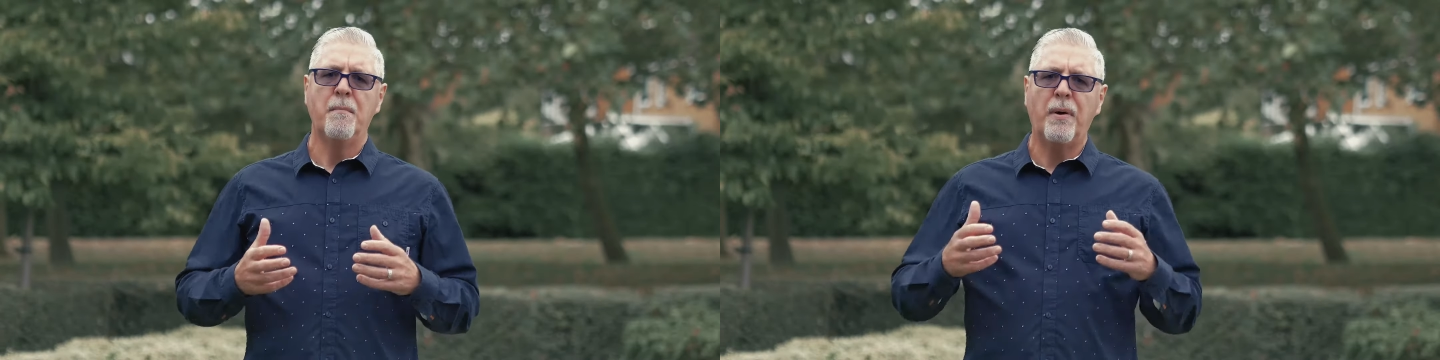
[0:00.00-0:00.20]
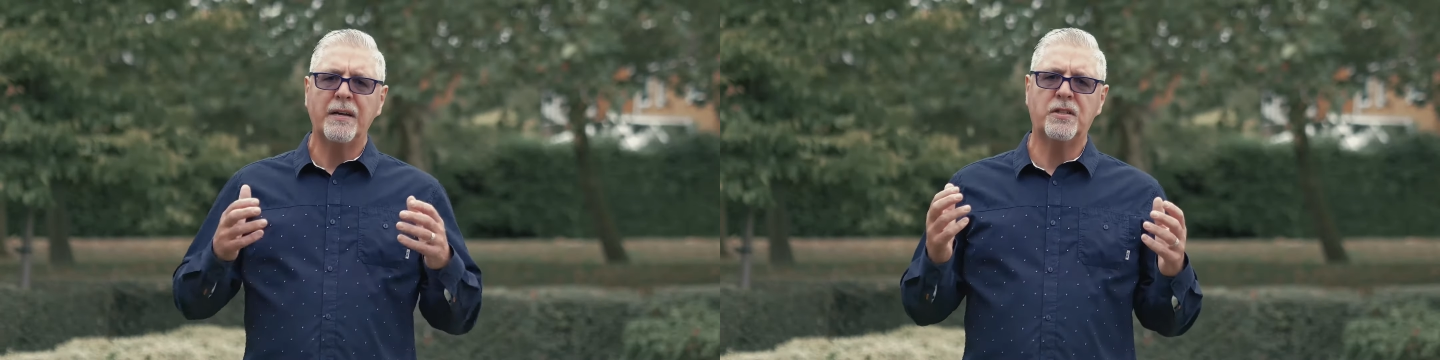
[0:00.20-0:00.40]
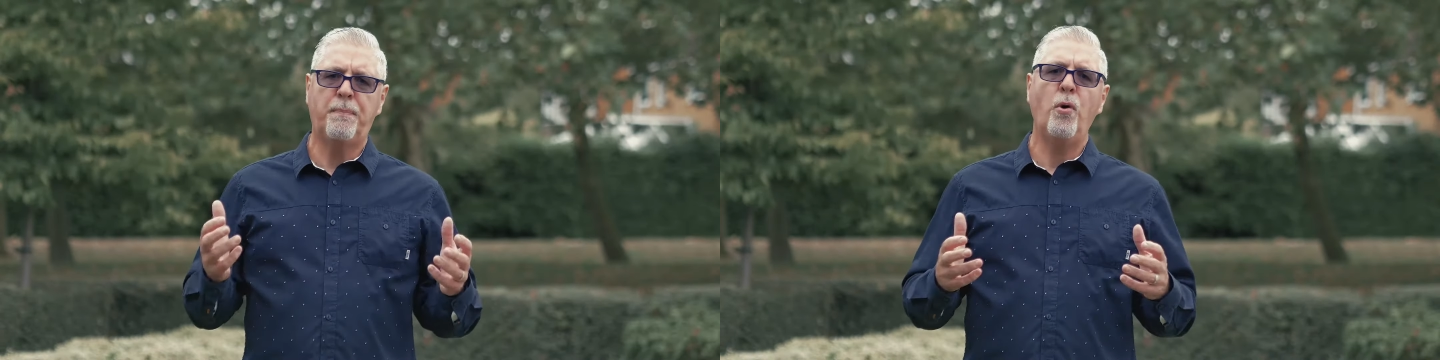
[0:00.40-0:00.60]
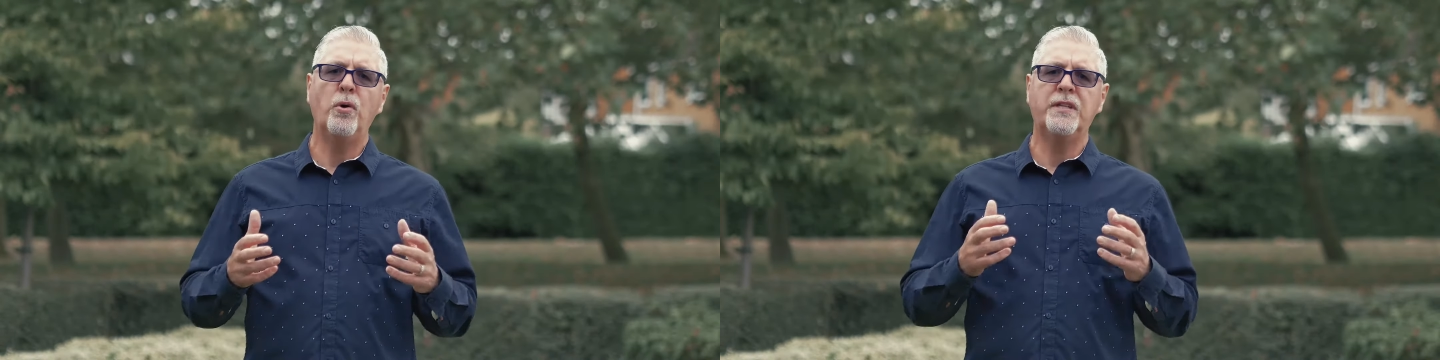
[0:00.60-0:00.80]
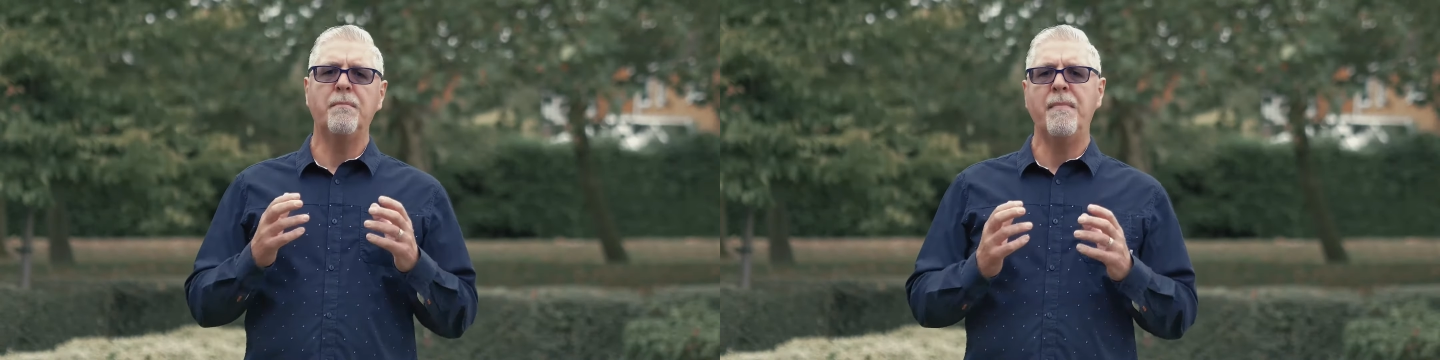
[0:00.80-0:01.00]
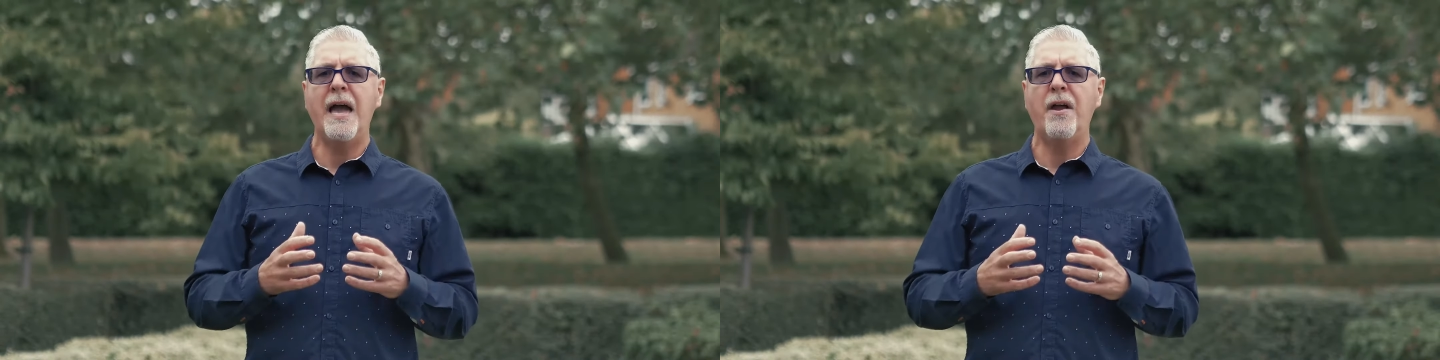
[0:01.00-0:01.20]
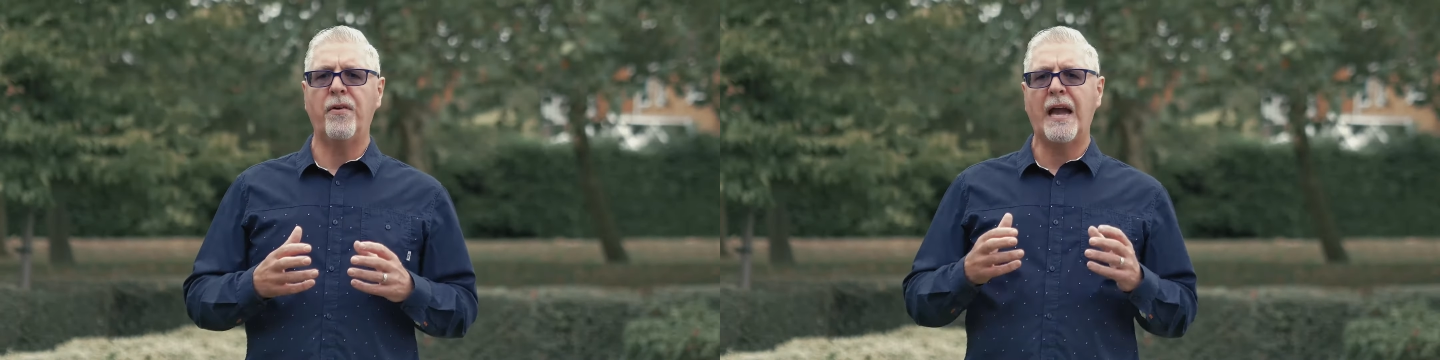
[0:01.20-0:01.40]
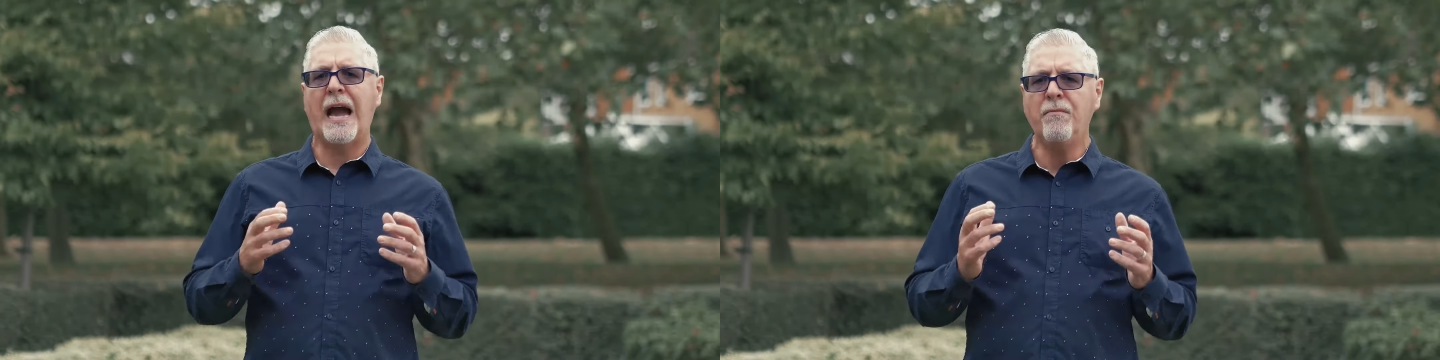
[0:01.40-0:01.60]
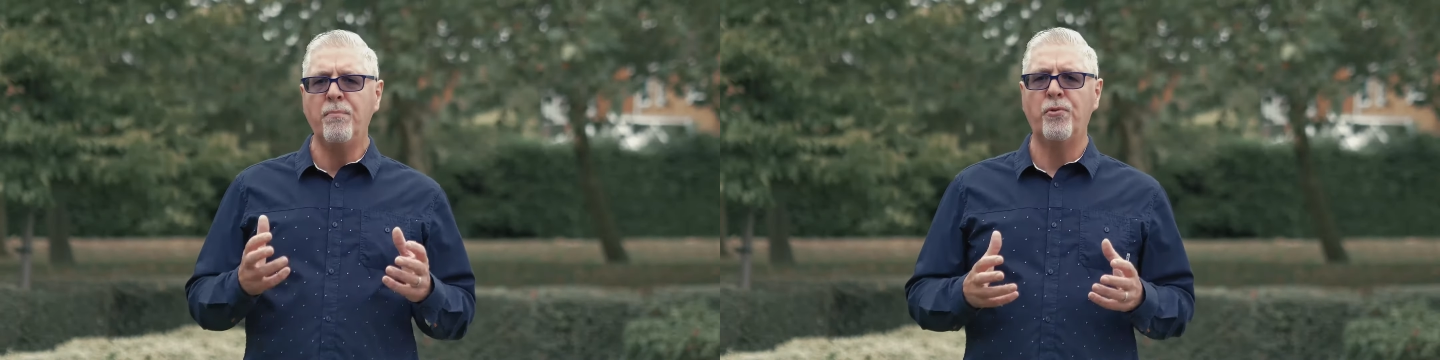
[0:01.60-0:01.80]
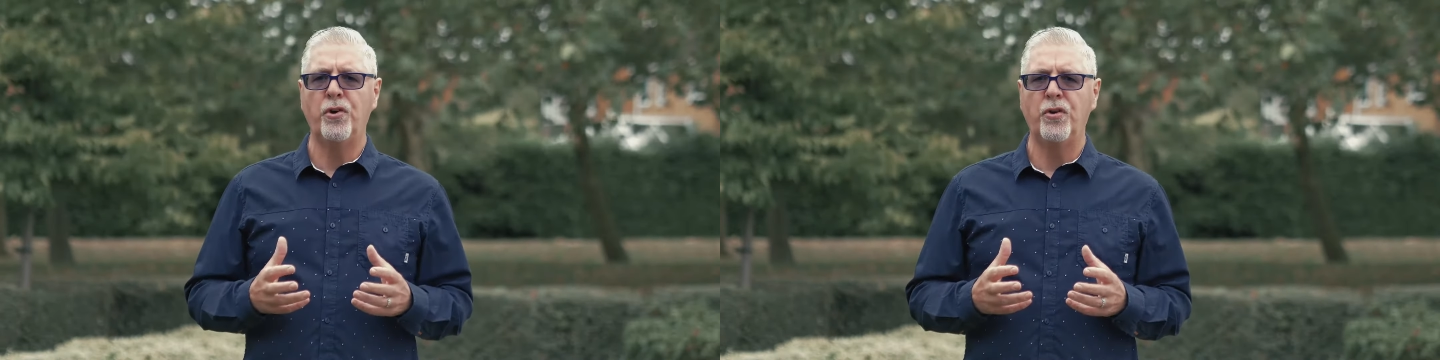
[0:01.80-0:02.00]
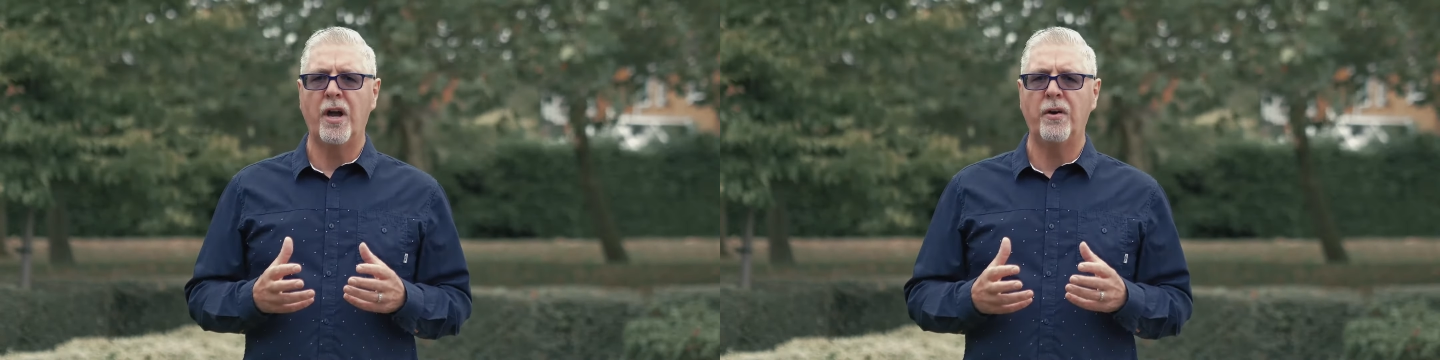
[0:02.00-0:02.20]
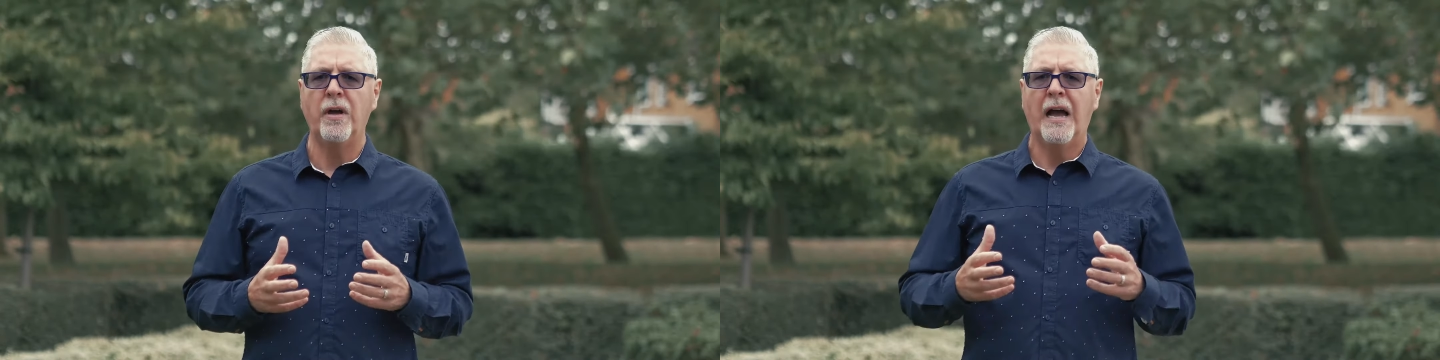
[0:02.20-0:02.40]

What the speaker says: by supporting Mary and Bruno